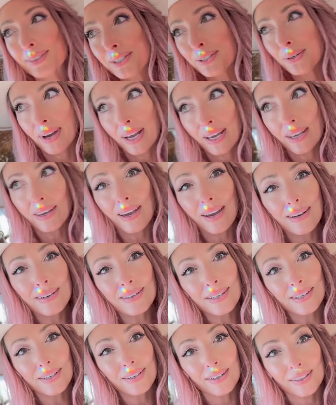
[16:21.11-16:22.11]
So I gained
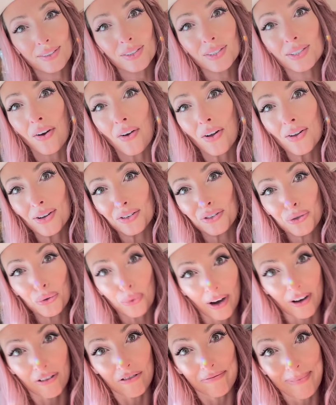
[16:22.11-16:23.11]
a good solid
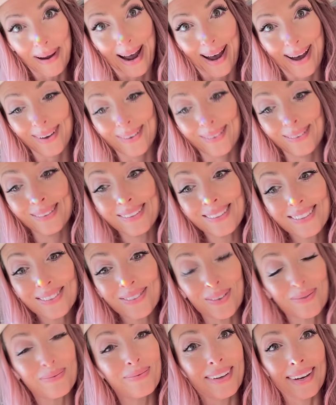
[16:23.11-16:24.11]
12 pounds
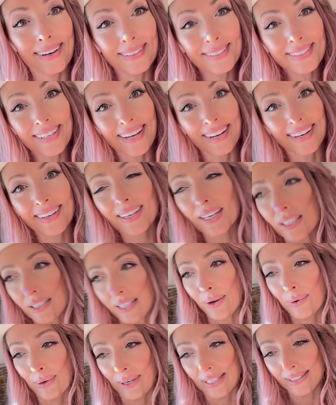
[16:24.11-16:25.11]
from being sick because
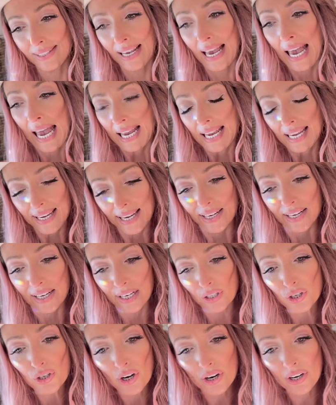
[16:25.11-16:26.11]
I was
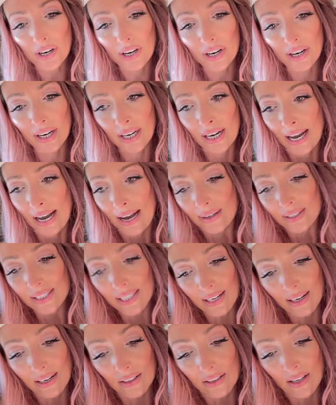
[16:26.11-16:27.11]
eating sugar. I was
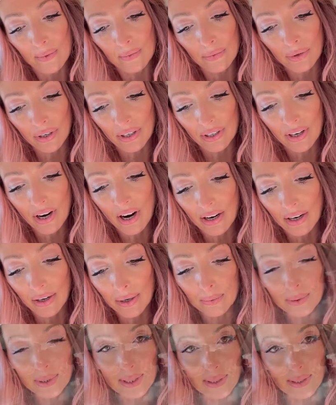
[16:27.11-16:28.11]
eating a lot more carbs